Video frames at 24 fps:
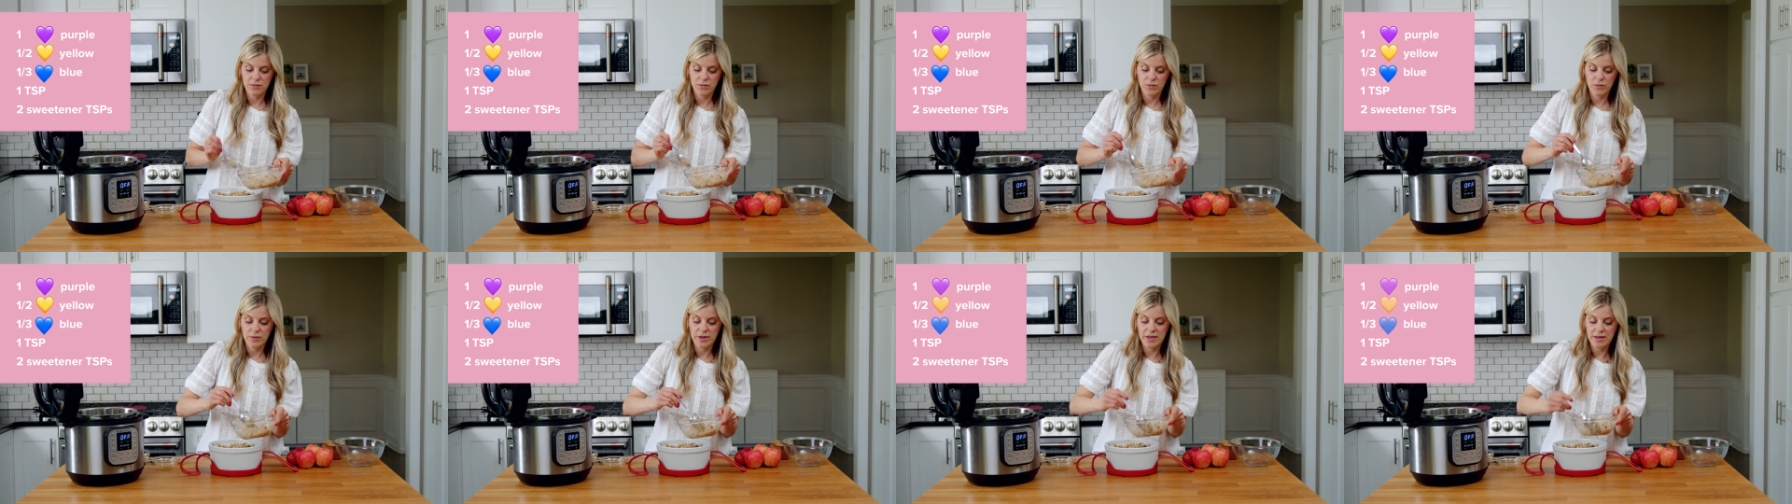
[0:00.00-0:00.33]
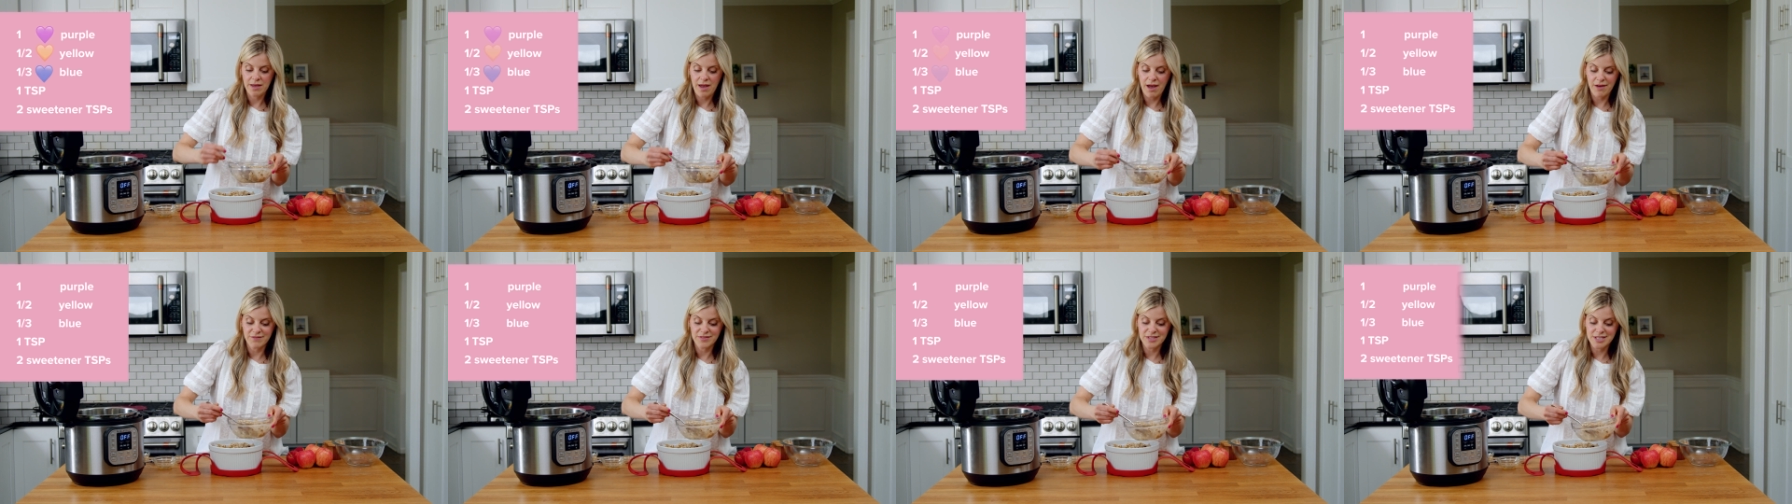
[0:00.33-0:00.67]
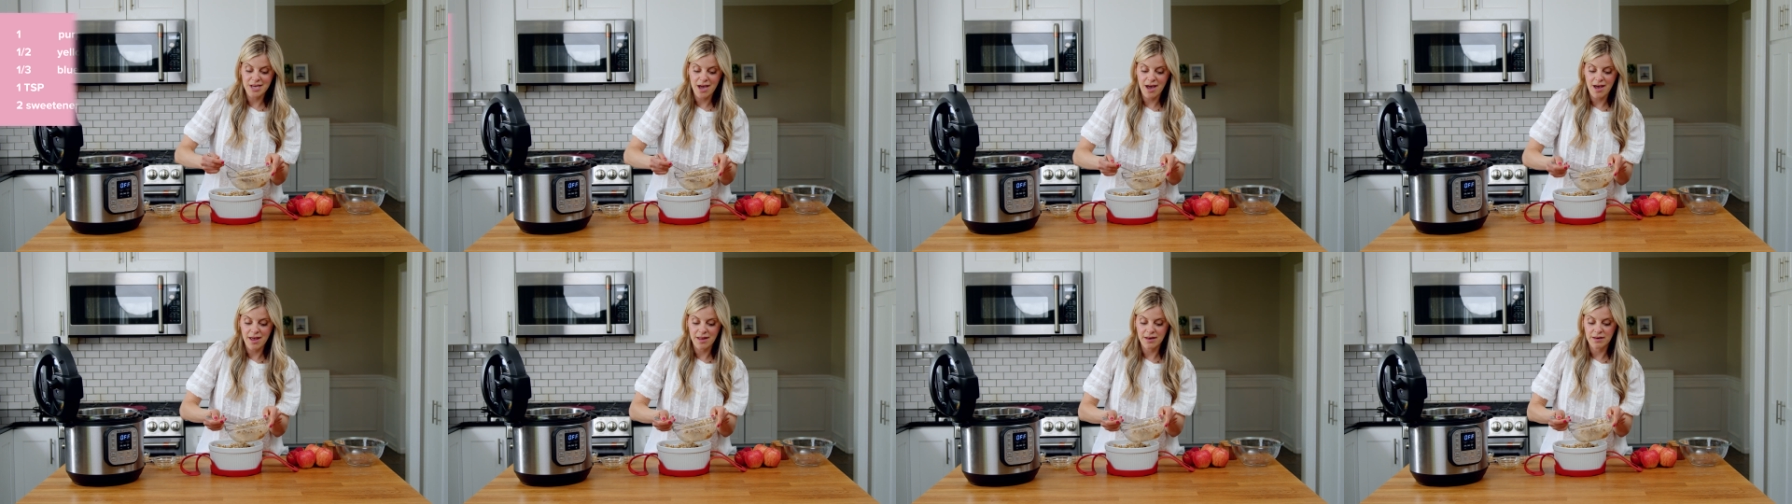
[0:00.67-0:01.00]
we have
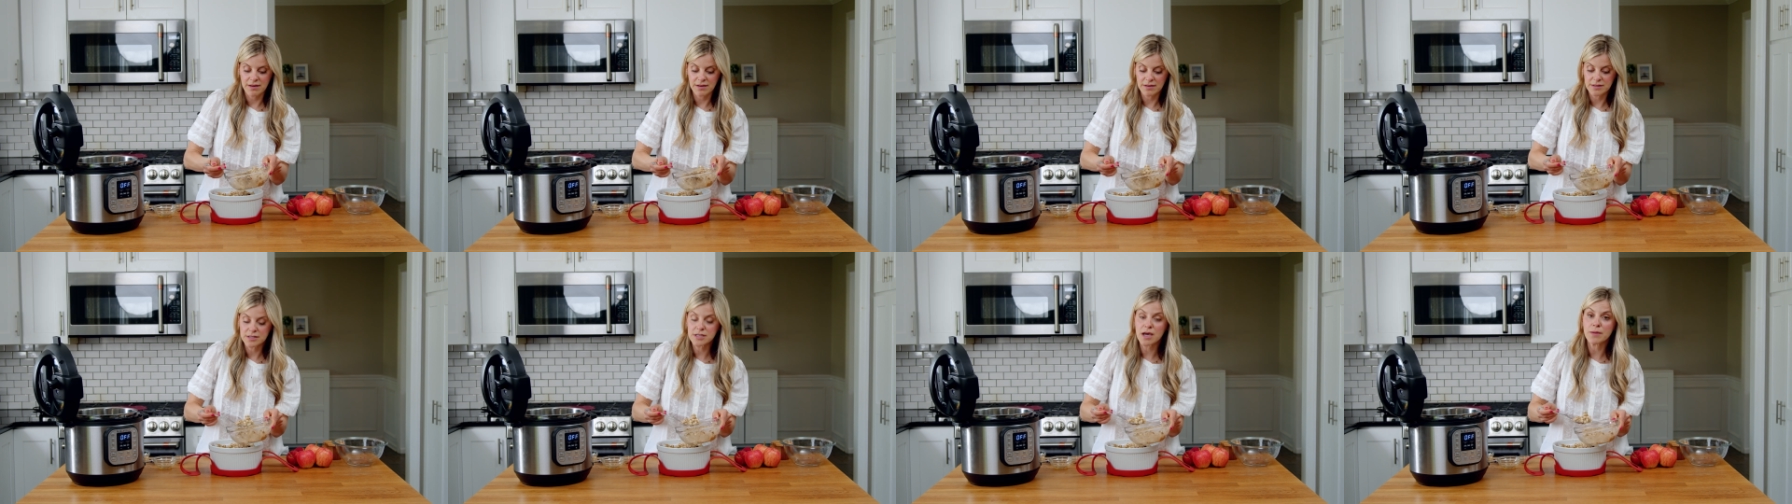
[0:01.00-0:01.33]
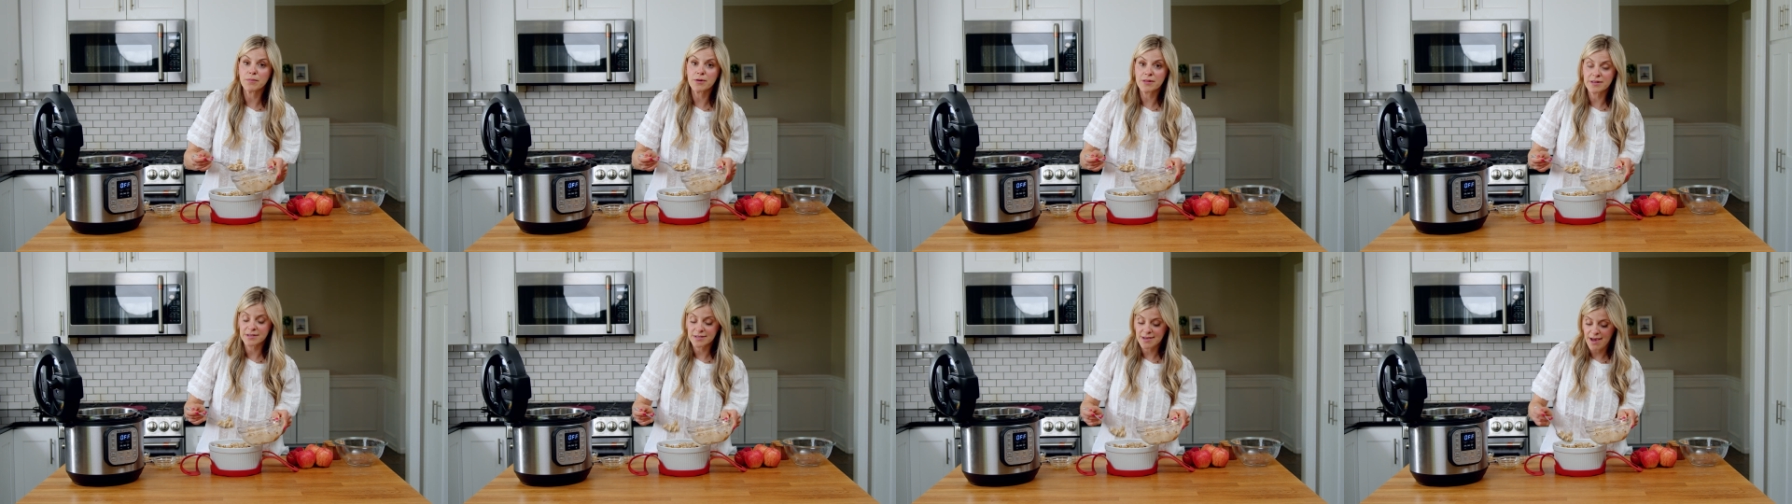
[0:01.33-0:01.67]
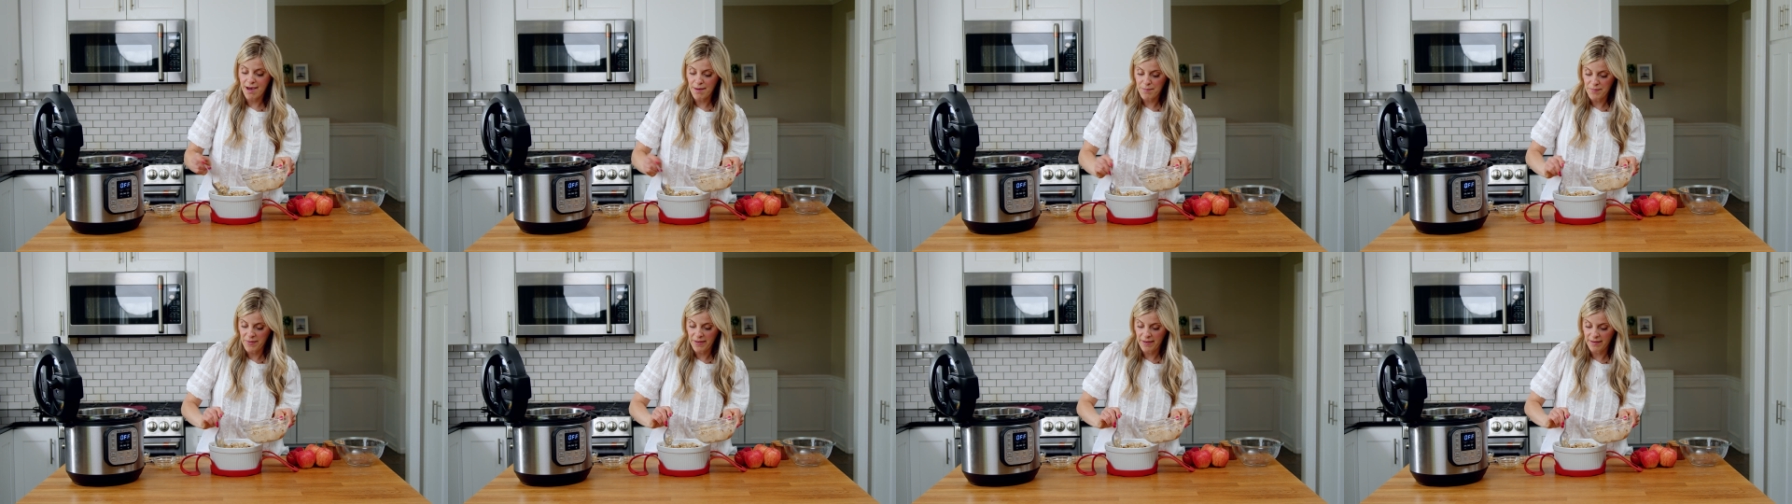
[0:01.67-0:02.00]
done double the
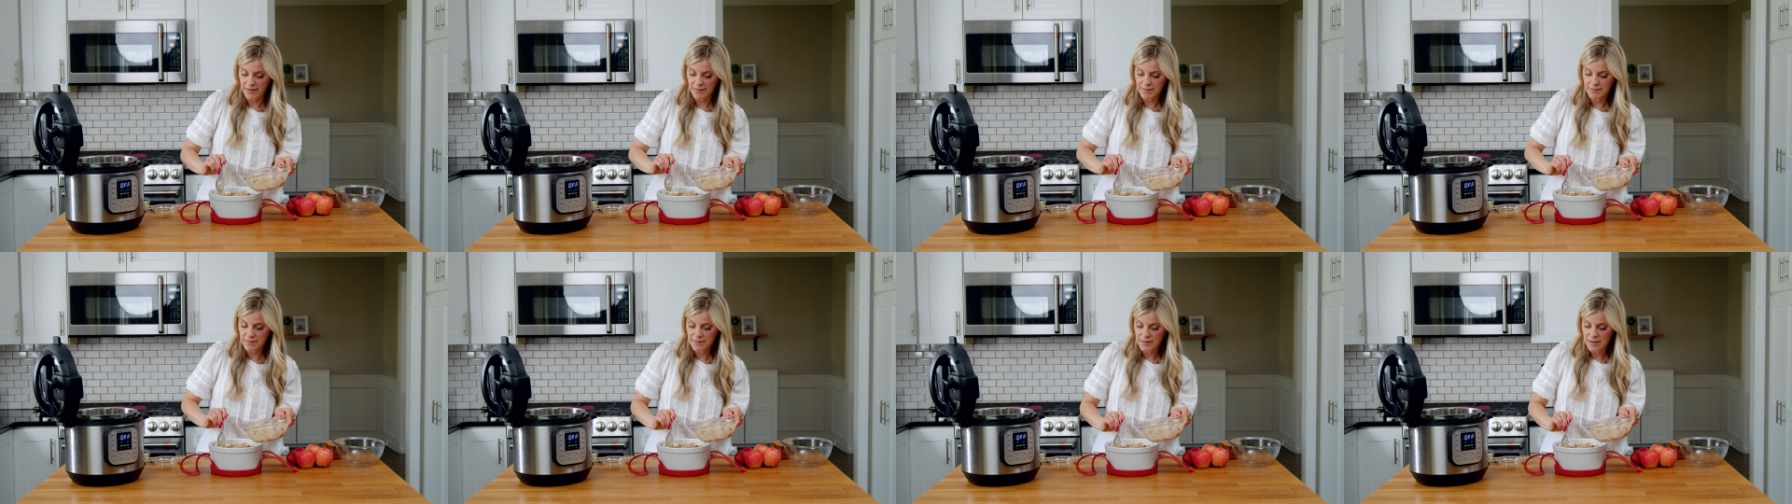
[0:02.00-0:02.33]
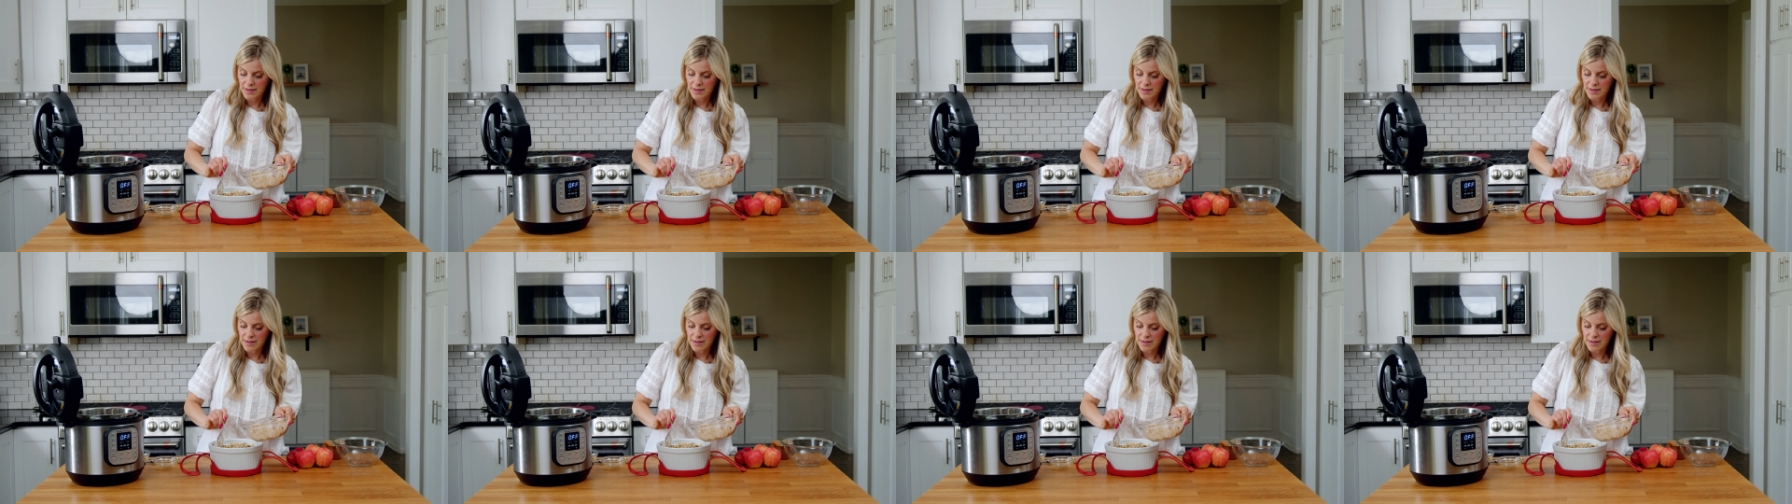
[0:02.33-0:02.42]
topping,